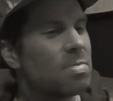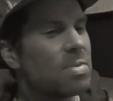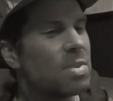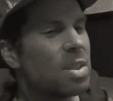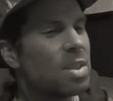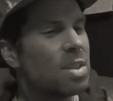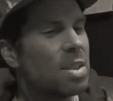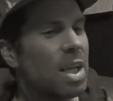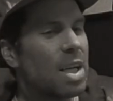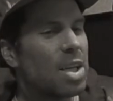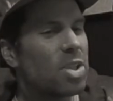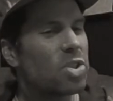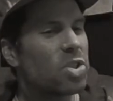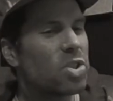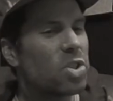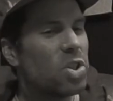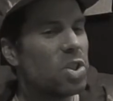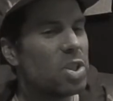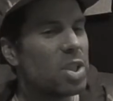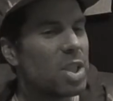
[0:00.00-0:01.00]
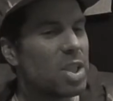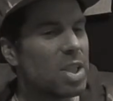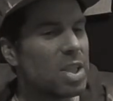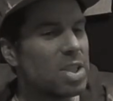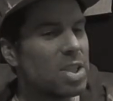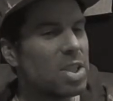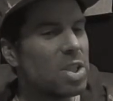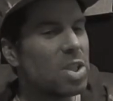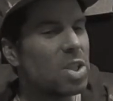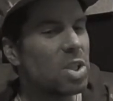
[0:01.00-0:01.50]
Just like it's good to
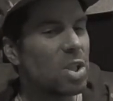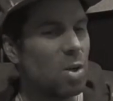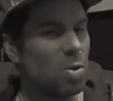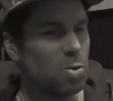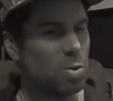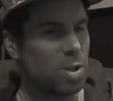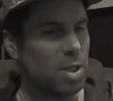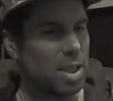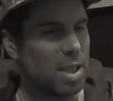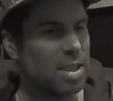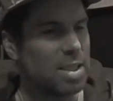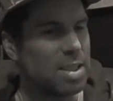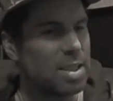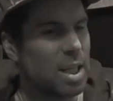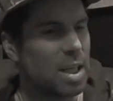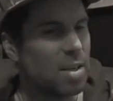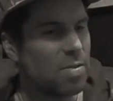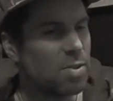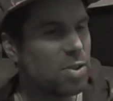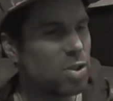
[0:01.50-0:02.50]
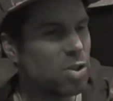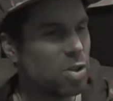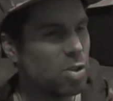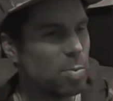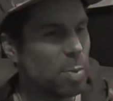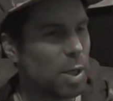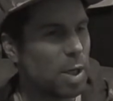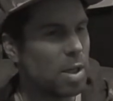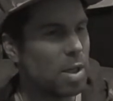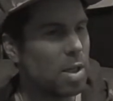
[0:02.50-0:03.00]
listen closely instead of
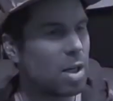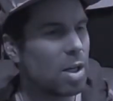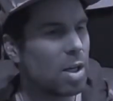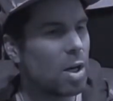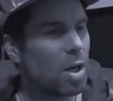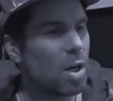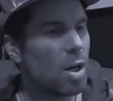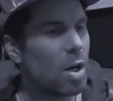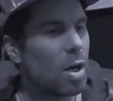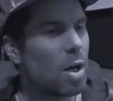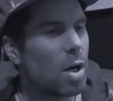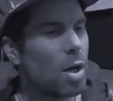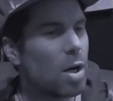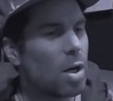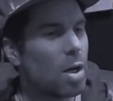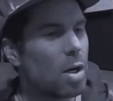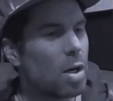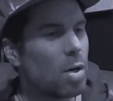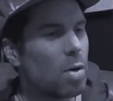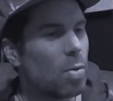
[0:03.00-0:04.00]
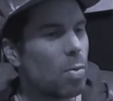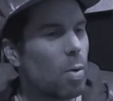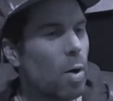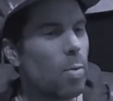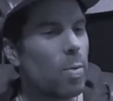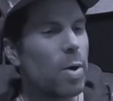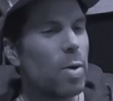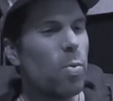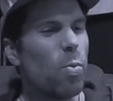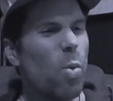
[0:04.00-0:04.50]
assuming, we're
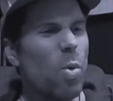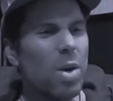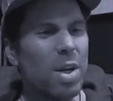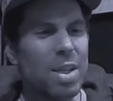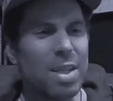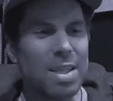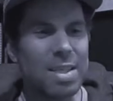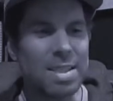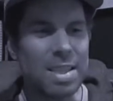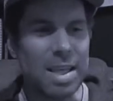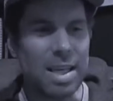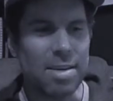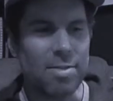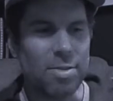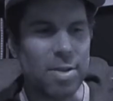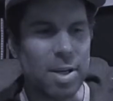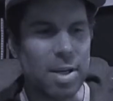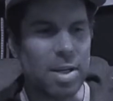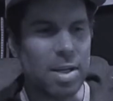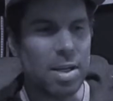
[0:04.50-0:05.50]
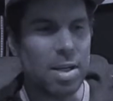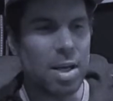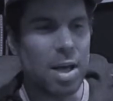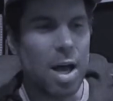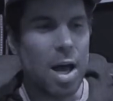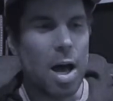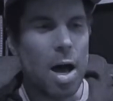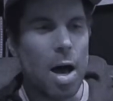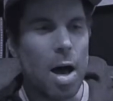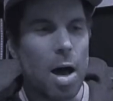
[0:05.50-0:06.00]
rewarded this evening
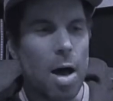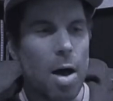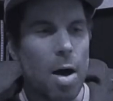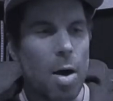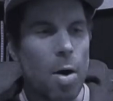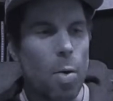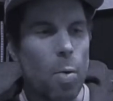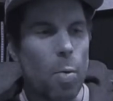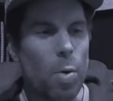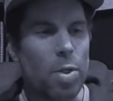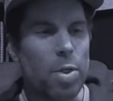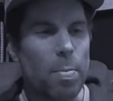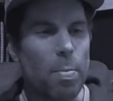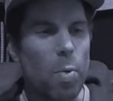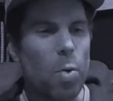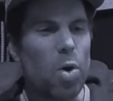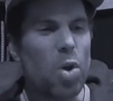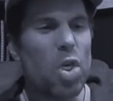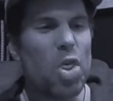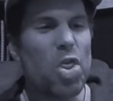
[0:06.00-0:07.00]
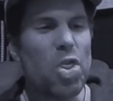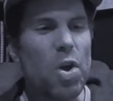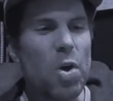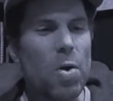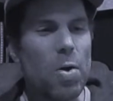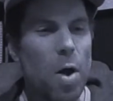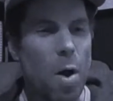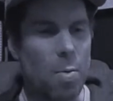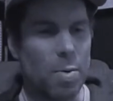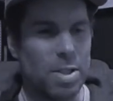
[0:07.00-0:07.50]
with a more
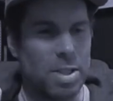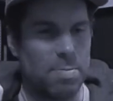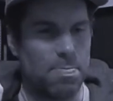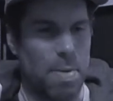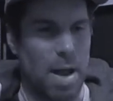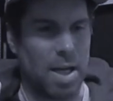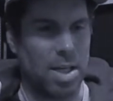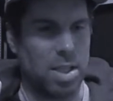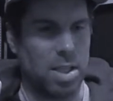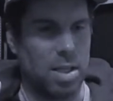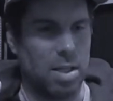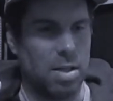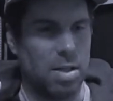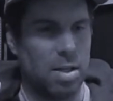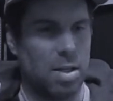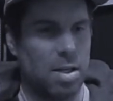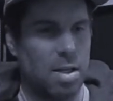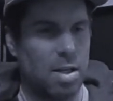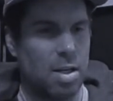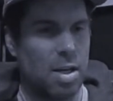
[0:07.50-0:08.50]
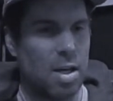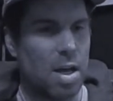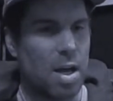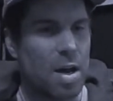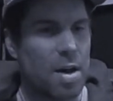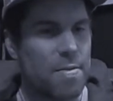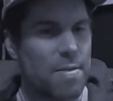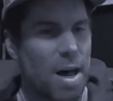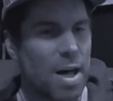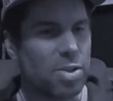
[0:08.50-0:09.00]
thorough inspection
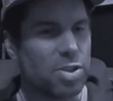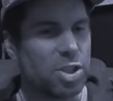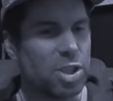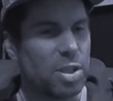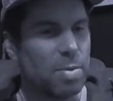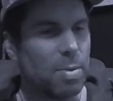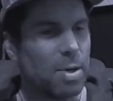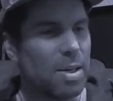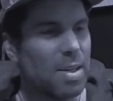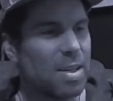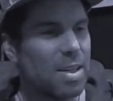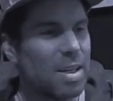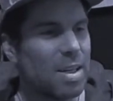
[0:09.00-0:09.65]
of Algieba.